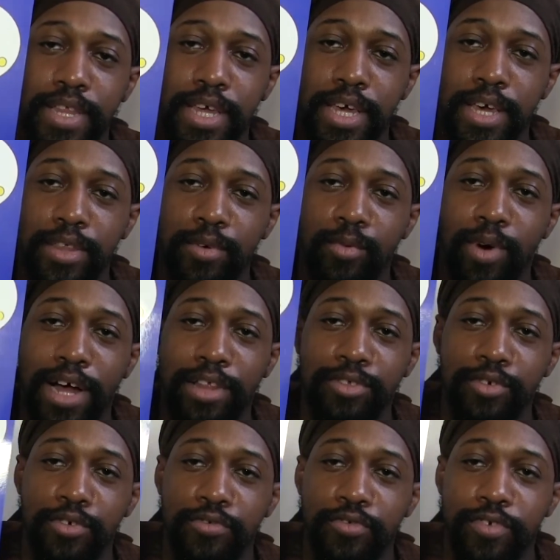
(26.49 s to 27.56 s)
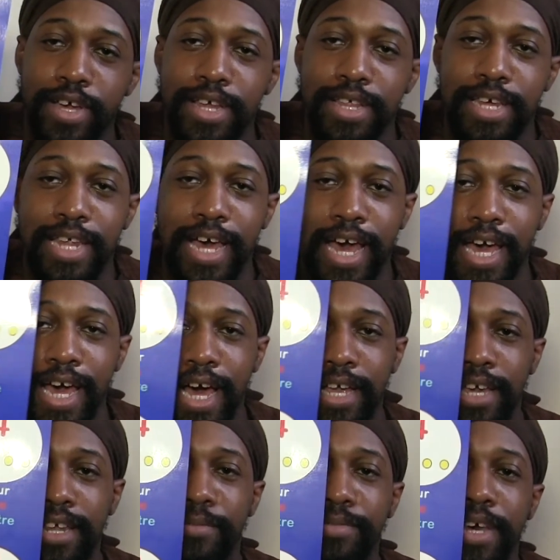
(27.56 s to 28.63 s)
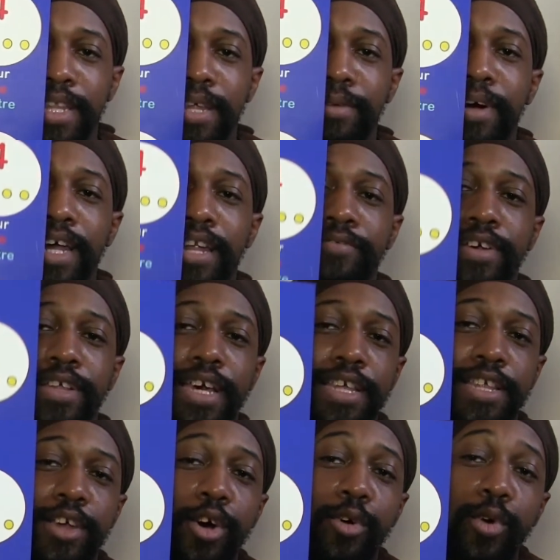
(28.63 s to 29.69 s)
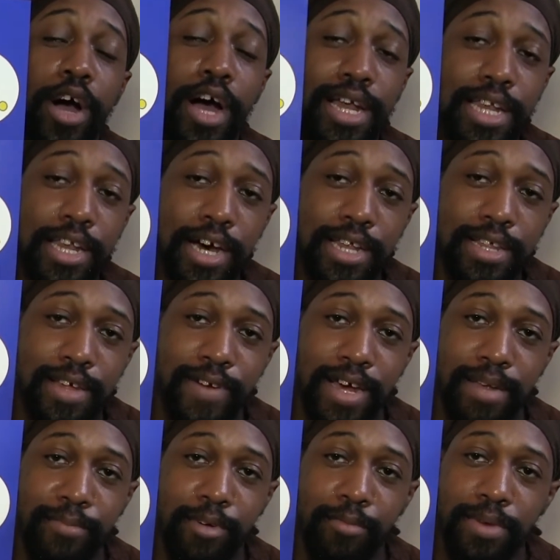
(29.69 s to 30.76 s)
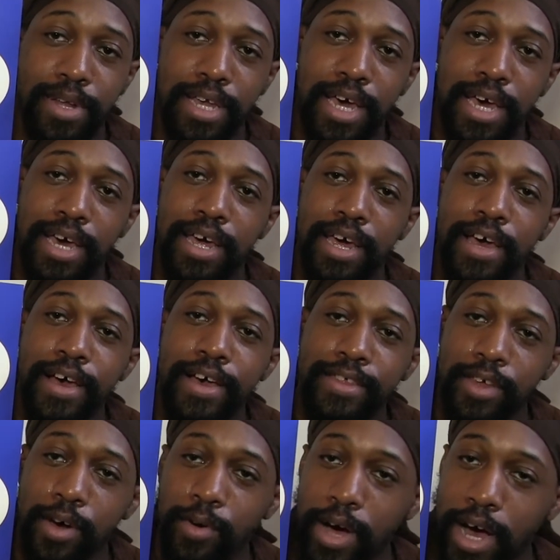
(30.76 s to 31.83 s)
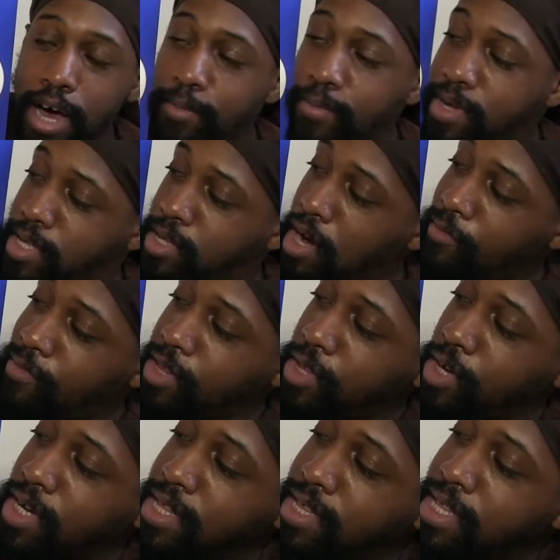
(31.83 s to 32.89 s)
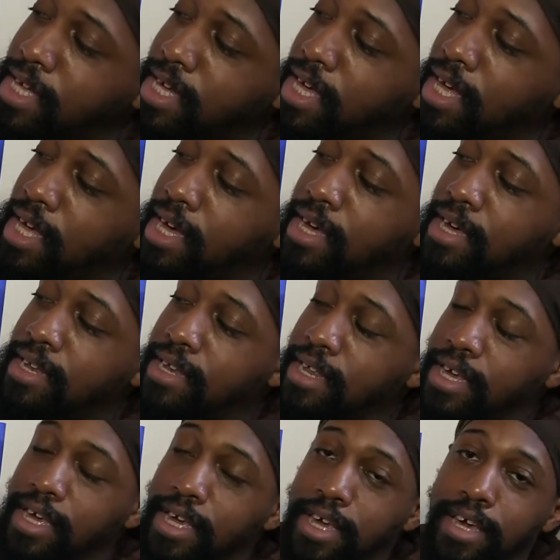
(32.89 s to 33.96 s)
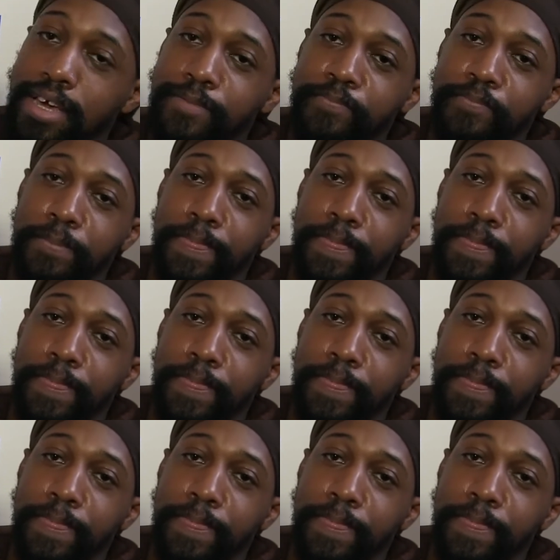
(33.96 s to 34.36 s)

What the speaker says: The one, two, threes, and the eight, and I'm saying them kind of things. It's all early learning stuff at the moment, yeah. So obviously you can see the